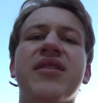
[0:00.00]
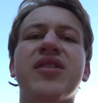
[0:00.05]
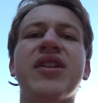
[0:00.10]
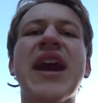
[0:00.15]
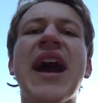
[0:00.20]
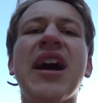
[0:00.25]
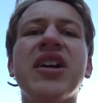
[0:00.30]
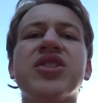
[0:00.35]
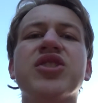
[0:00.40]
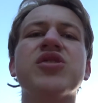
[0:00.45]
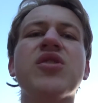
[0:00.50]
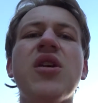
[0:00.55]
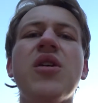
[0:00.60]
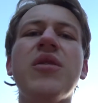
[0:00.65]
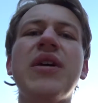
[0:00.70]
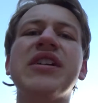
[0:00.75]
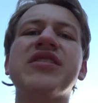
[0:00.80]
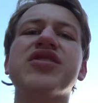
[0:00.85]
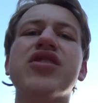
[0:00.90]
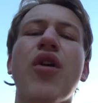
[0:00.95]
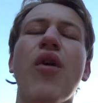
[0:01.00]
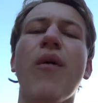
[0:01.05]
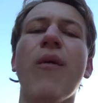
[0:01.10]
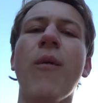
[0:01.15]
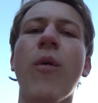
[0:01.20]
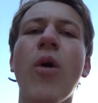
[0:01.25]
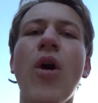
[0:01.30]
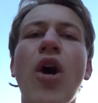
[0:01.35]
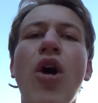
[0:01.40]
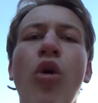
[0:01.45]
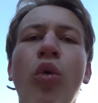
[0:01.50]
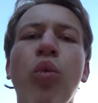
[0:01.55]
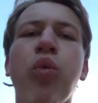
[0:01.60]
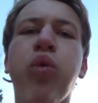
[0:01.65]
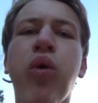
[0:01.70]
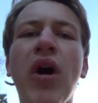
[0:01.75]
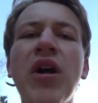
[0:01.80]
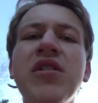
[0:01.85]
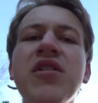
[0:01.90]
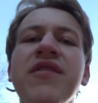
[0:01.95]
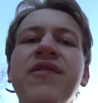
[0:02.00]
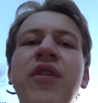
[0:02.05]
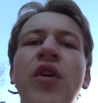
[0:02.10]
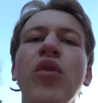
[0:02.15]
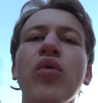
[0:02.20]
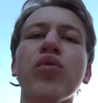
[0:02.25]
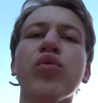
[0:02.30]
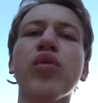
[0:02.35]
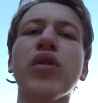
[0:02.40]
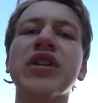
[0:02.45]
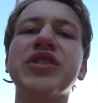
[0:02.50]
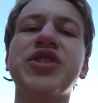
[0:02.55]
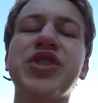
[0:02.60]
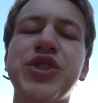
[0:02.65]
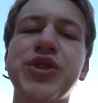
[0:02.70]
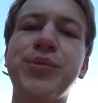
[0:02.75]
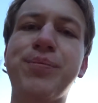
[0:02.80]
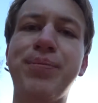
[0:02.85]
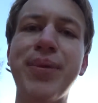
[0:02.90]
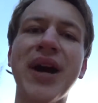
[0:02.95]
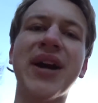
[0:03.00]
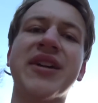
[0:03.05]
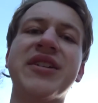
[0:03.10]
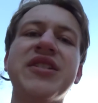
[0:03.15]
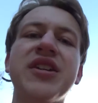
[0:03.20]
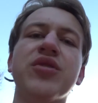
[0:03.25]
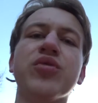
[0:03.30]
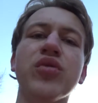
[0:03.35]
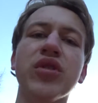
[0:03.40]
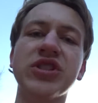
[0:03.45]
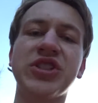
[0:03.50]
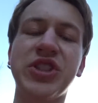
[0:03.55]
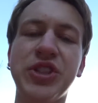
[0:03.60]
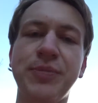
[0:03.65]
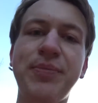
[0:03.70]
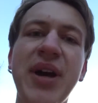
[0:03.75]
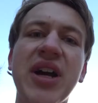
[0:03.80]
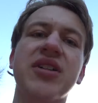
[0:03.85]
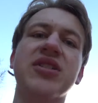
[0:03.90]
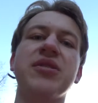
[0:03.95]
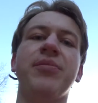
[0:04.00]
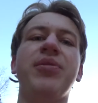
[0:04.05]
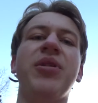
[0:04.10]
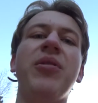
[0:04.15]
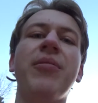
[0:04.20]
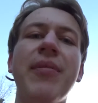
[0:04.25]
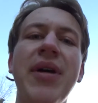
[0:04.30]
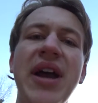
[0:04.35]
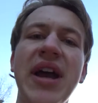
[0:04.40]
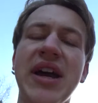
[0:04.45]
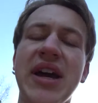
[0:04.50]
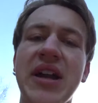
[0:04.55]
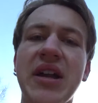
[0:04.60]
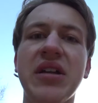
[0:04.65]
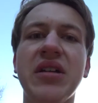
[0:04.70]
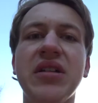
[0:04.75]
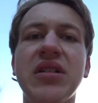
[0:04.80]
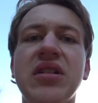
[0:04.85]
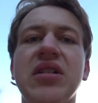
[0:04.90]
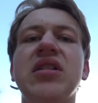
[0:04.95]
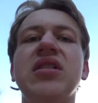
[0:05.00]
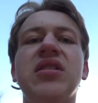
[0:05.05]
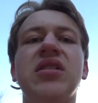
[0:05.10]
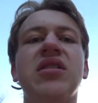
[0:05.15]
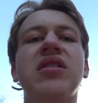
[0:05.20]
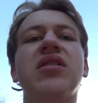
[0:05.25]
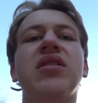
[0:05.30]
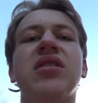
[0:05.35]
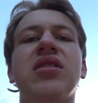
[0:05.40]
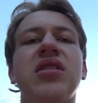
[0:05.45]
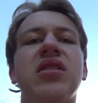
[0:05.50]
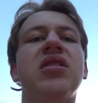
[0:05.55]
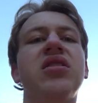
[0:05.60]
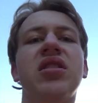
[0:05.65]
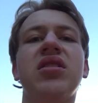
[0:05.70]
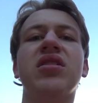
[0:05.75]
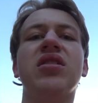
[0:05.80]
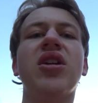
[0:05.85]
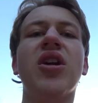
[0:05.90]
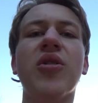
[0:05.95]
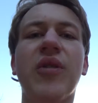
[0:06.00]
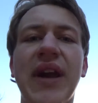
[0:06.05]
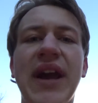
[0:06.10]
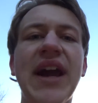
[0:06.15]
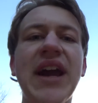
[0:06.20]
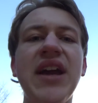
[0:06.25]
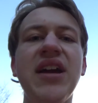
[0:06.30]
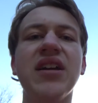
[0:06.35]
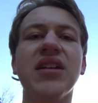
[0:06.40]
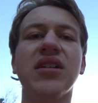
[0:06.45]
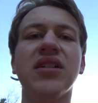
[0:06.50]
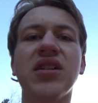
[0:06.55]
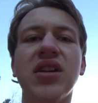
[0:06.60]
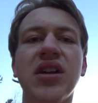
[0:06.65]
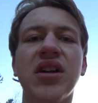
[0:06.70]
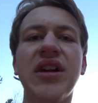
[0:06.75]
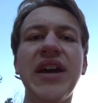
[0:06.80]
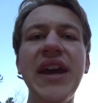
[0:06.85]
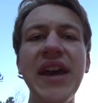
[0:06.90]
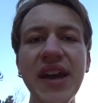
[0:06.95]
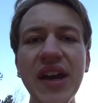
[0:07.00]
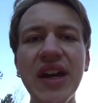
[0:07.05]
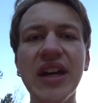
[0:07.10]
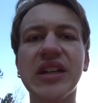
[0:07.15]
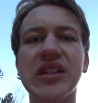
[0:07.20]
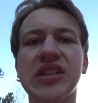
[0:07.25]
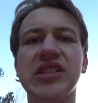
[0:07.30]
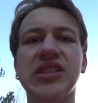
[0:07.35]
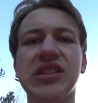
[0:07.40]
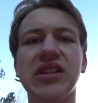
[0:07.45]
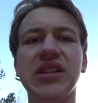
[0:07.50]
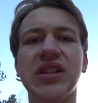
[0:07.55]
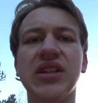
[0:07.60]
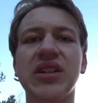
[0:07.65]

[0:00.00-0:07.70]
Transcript: Castro is a wonderful, respected, respectable man. Okay? He is.